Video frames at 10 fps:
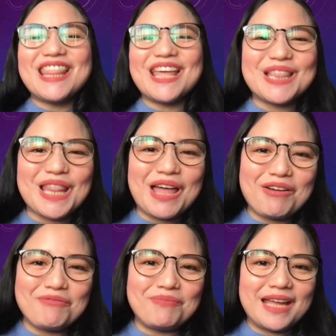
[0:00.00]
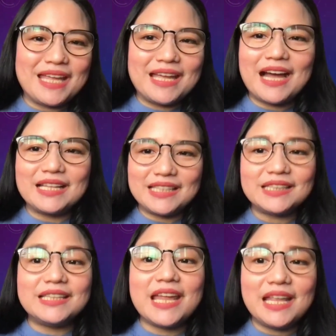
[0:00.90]
that
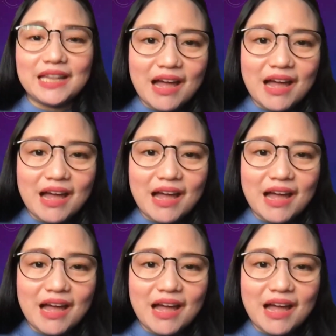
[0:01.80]
they